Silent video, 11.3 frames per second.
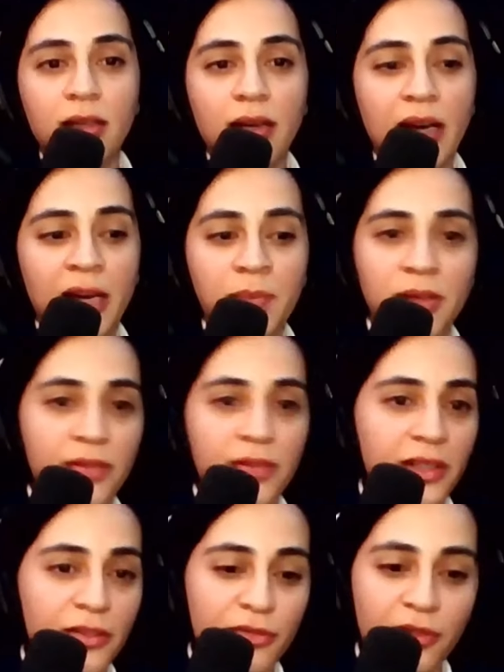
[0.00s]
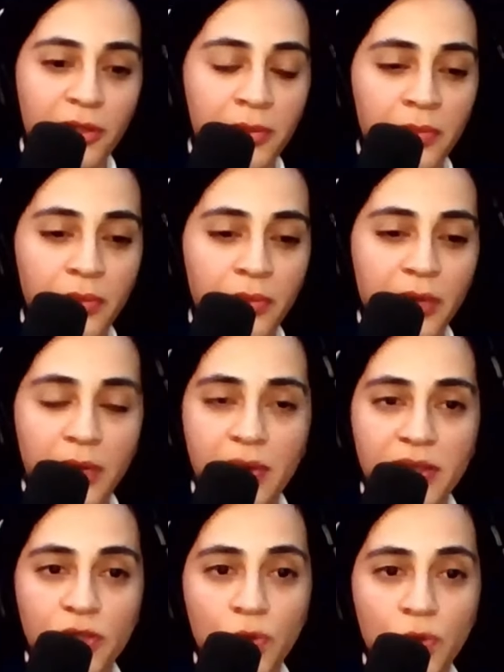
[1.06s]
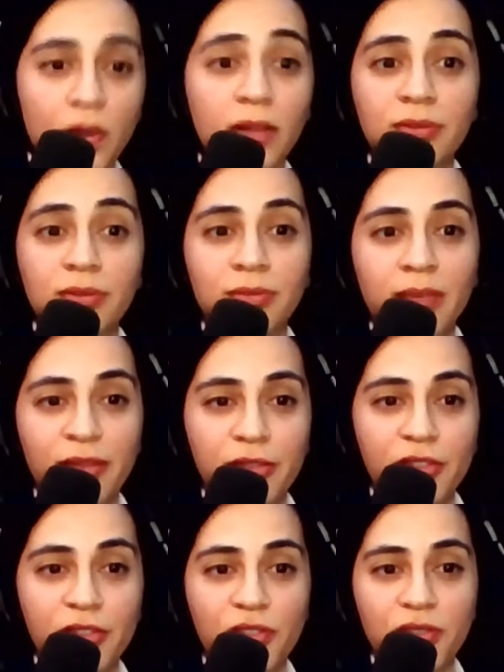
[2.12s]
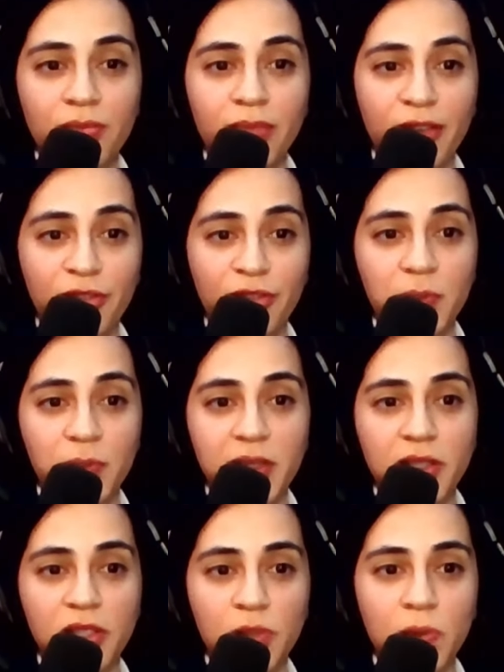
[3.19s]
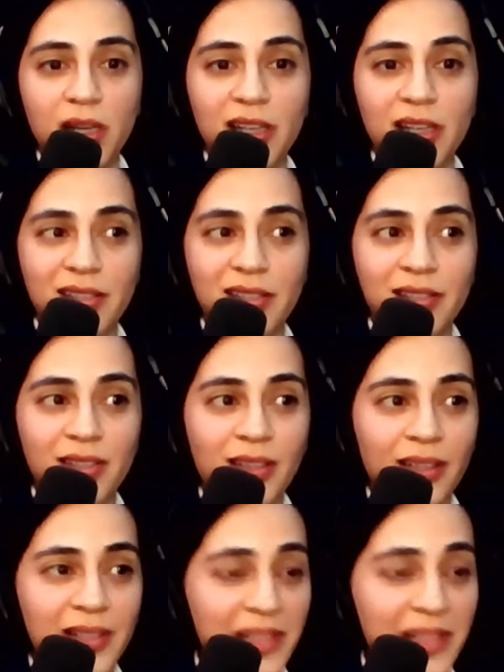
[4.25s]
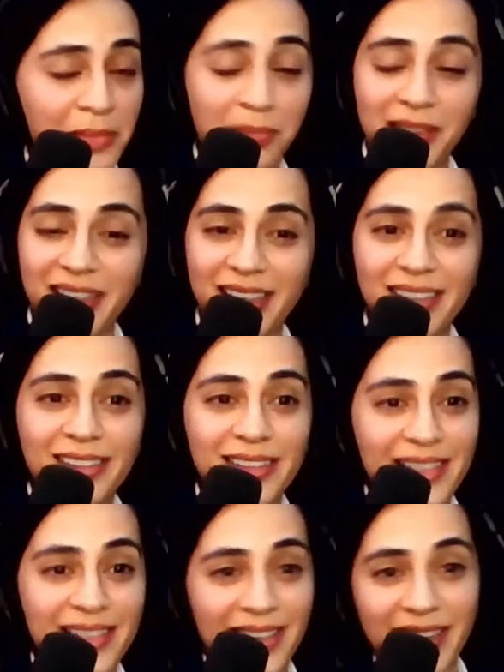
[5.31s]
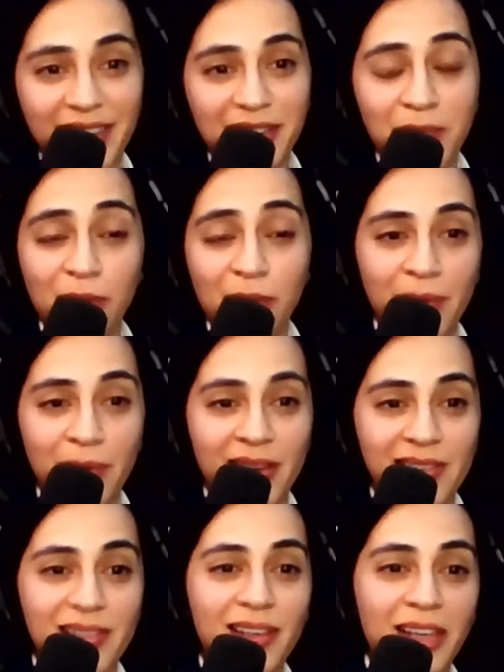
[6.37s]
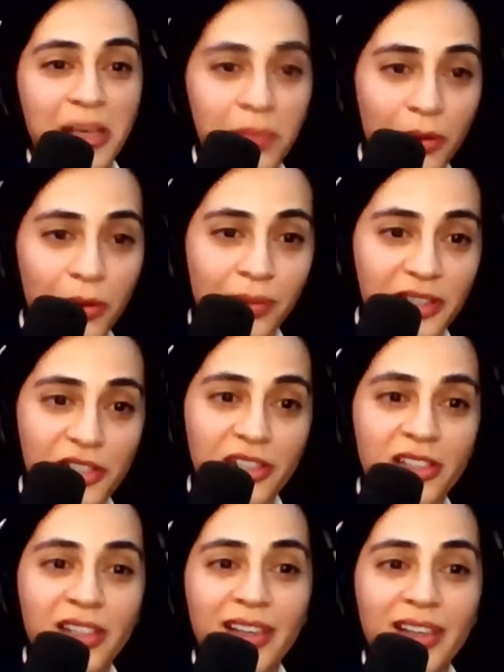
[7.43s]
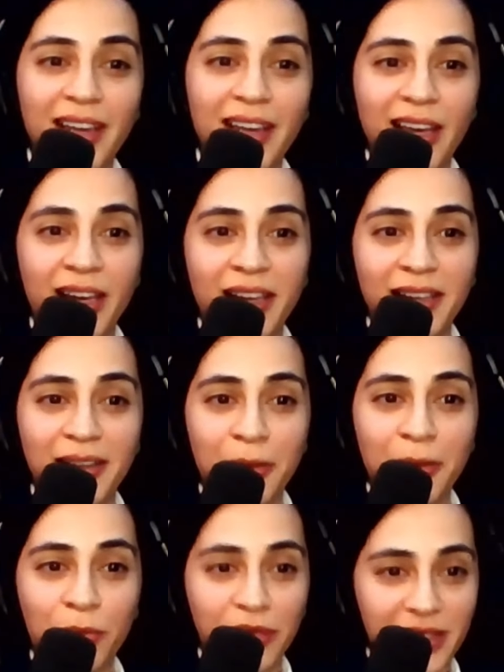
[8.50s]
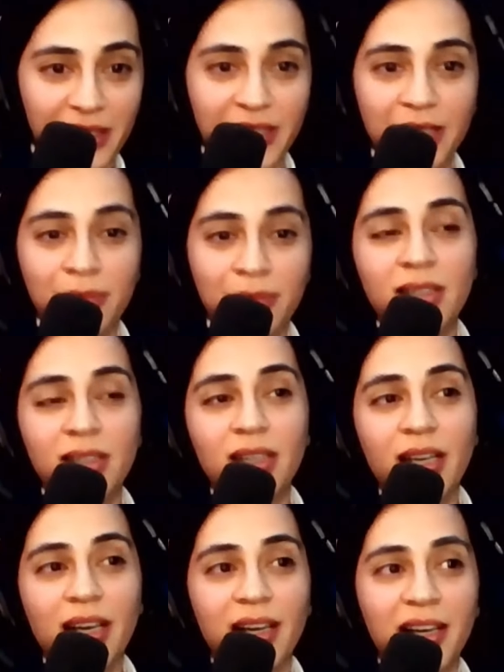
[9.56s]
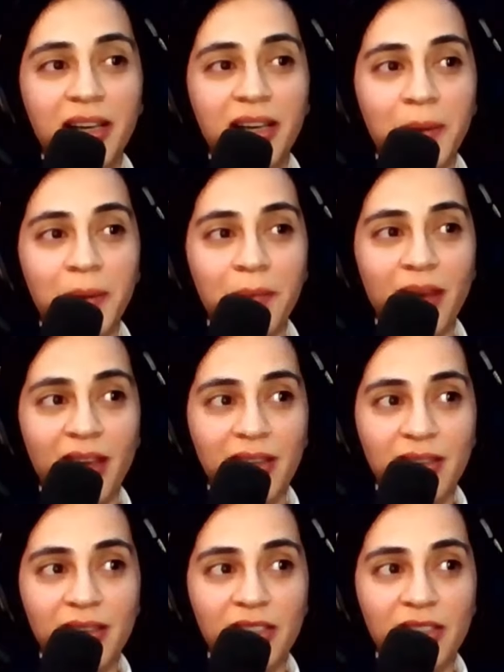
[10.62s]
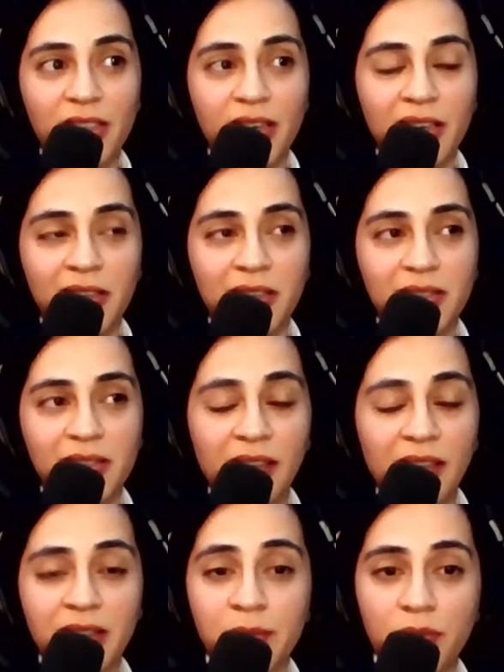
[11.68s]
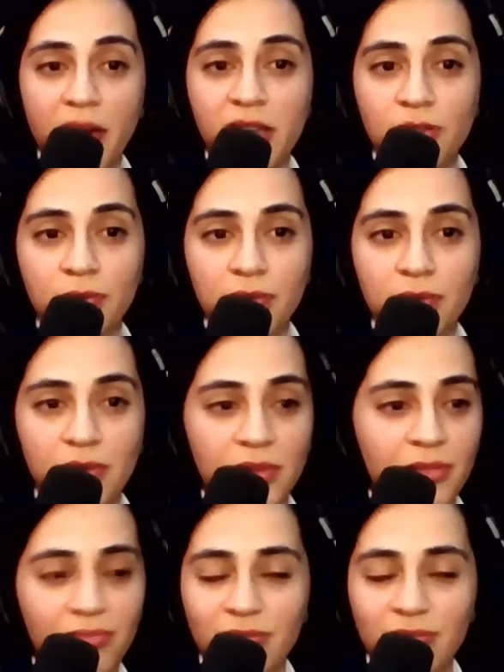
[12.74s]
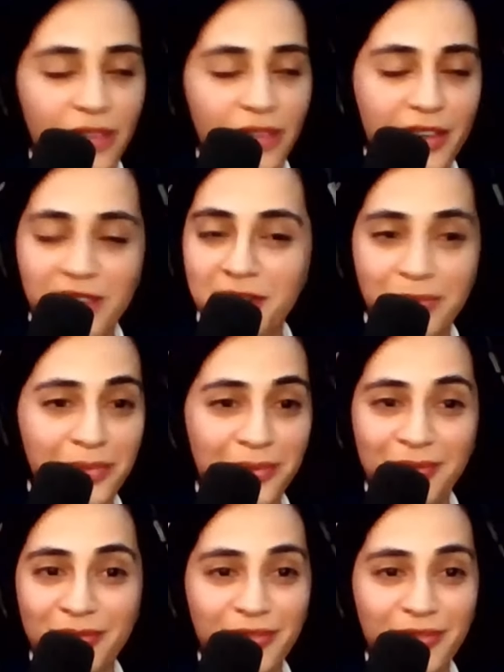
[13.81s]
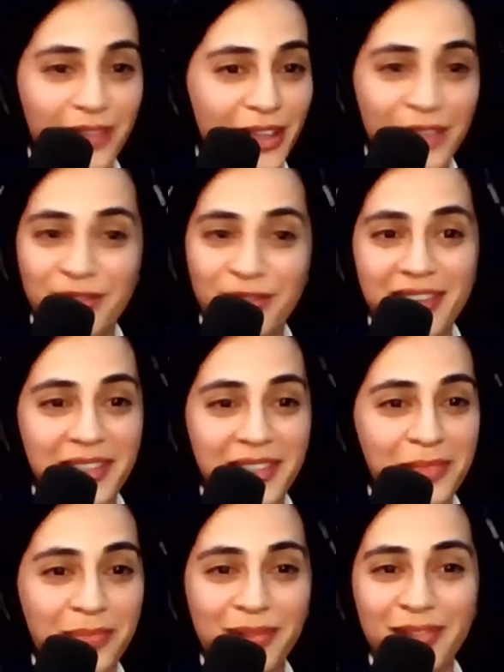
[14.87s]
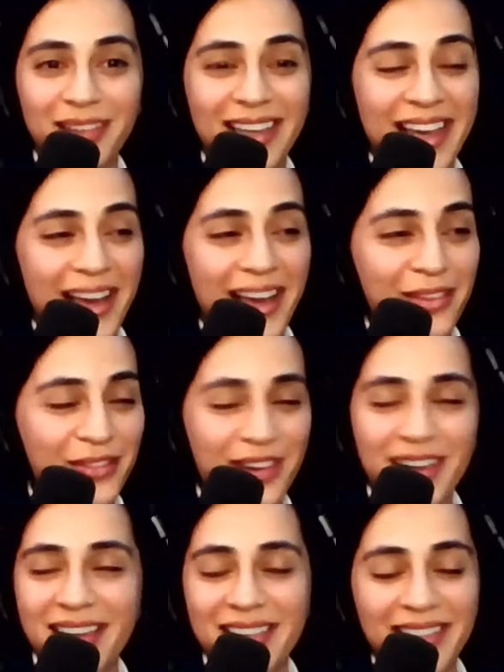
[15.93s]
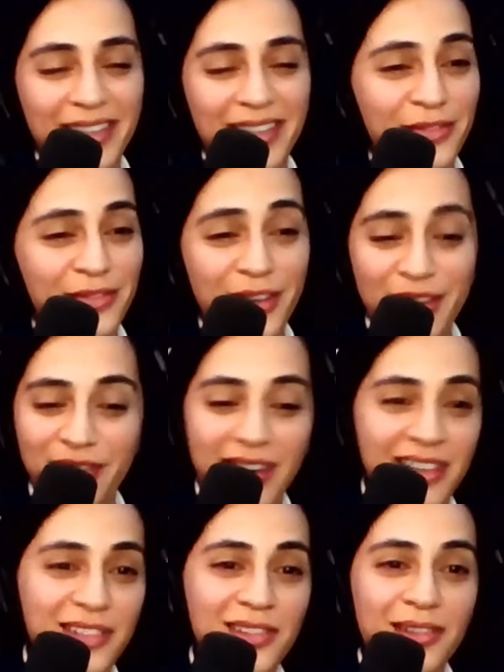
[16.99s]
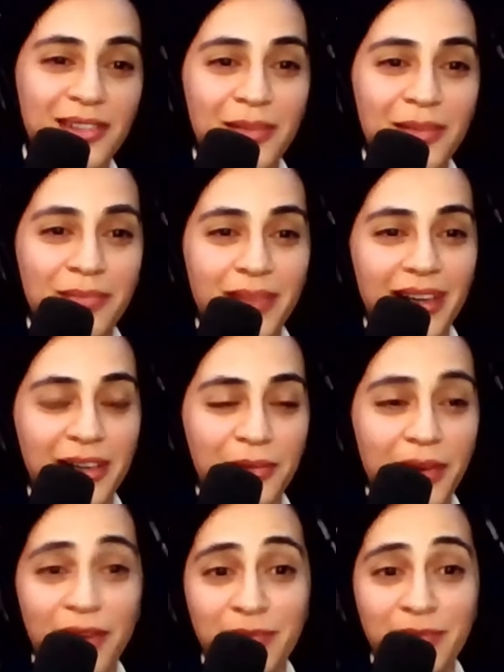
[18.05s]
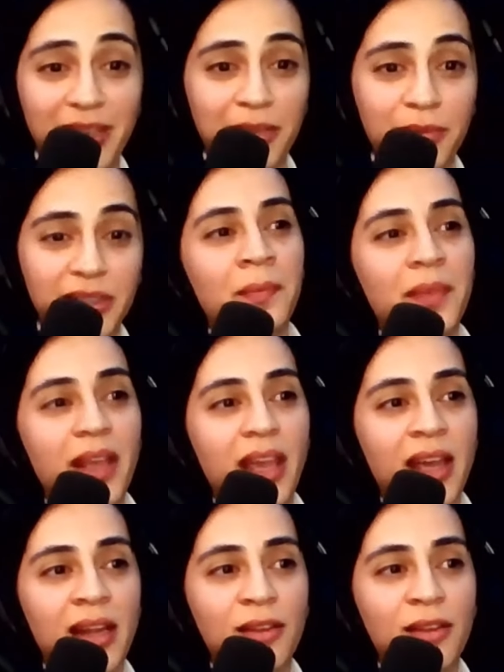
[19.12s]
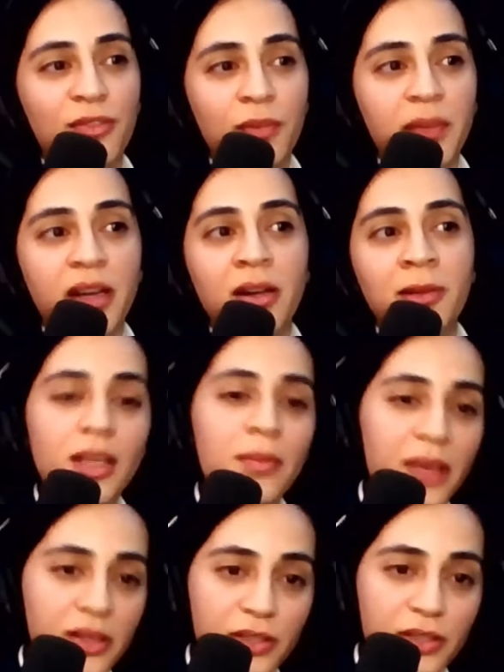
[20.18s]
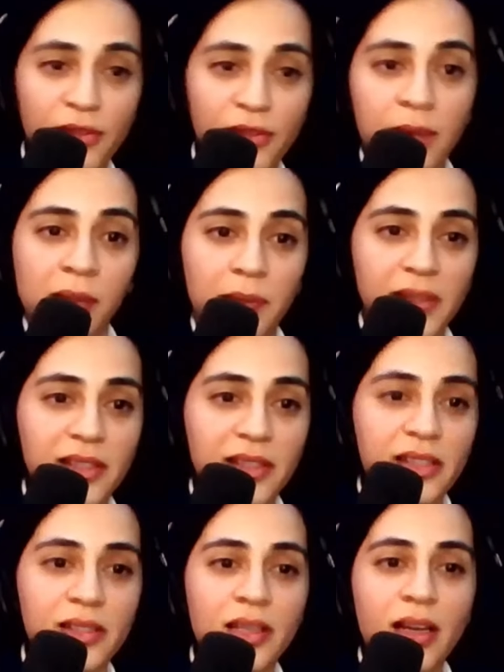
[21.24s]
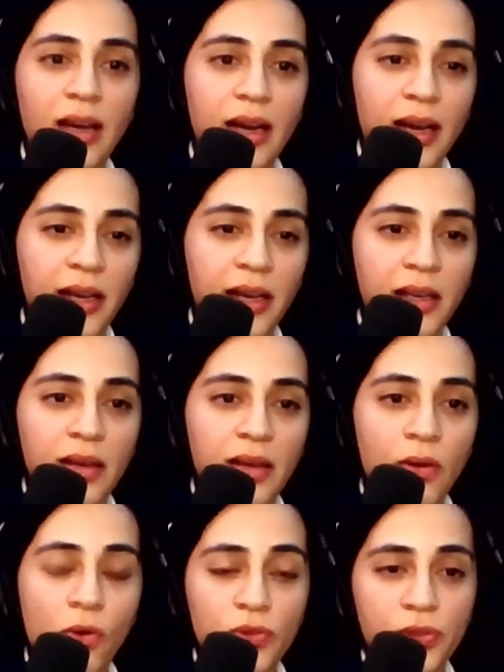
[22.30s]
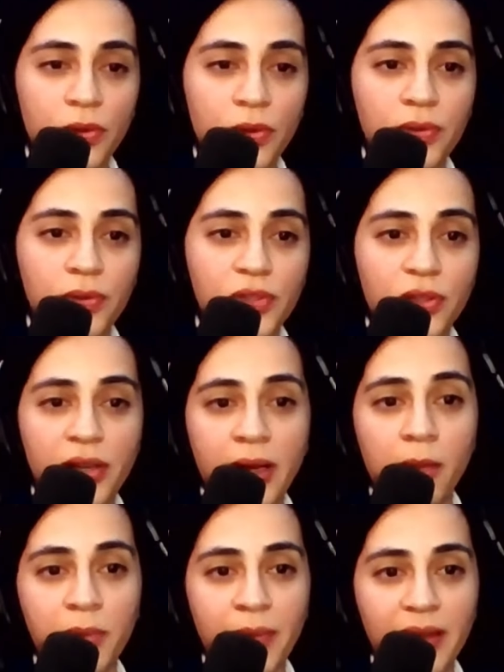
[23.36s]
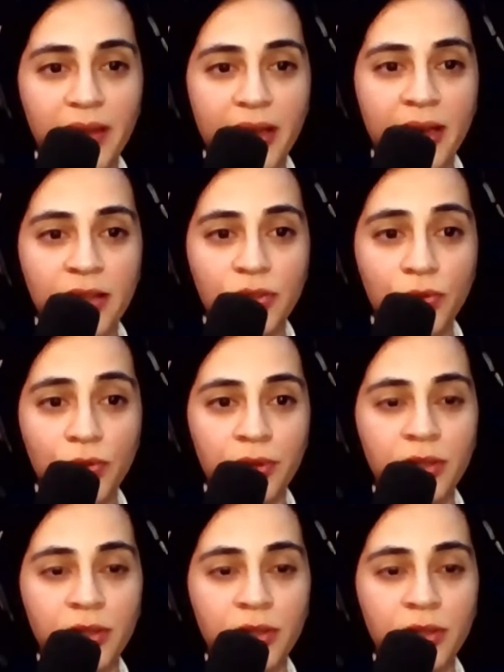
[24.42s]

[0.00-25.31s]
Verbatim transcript: I pivoted from when I was 12. My first business was simply designing diplomas in Publisher and printing them and selling them to high schools. Very simple, very, very simple, very easy, very fast way of making money. And from there, because of the family business, I also started helping my dad tutor